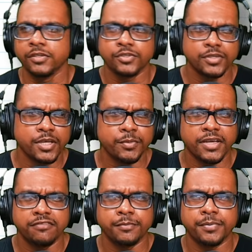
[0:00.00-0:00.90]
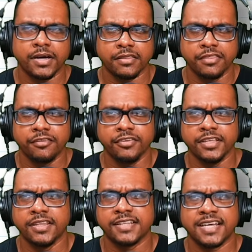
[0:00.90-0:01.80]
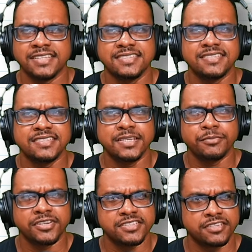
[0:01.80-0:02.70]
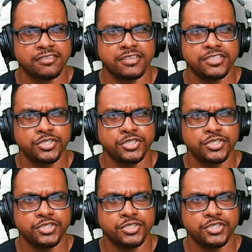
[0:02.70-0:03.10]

So here we have for part 3 that at the same restaurant,